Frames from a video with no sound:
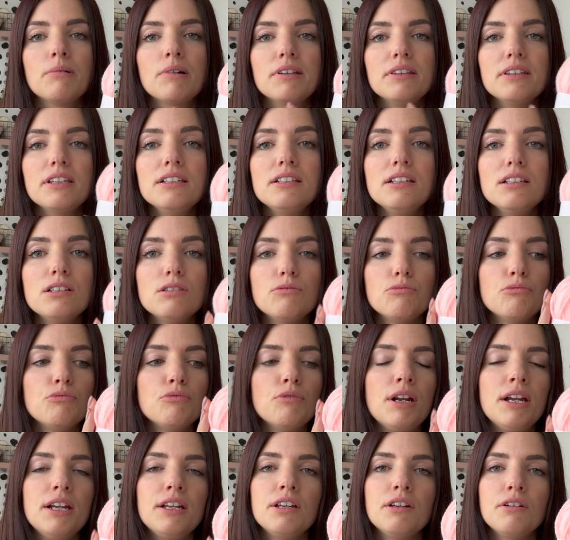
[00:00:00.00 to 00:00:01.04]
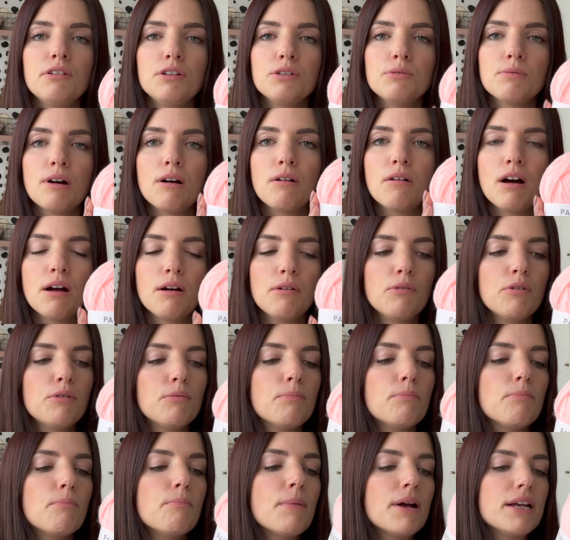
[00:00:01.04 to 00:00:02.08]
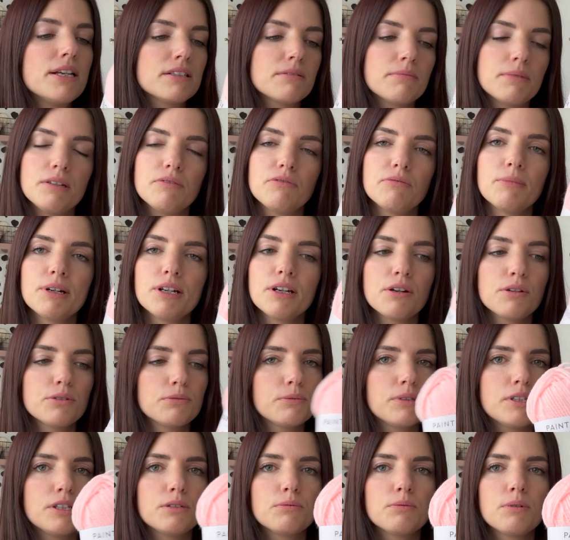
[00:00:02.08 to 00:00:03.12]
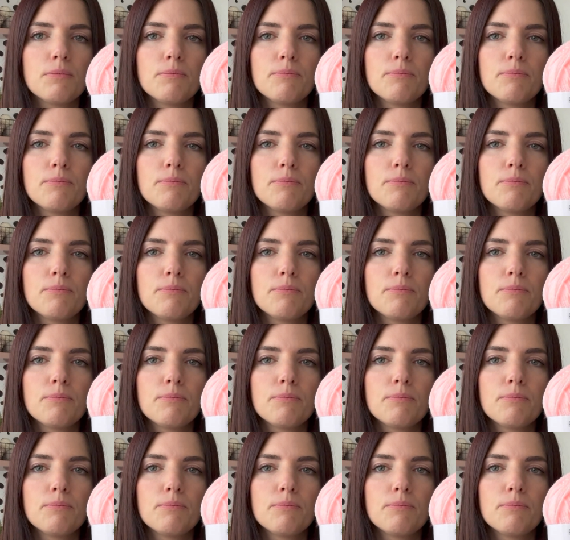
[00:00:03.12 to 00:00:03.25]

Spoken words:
this is really cute as well. I will make something for my girls with this one.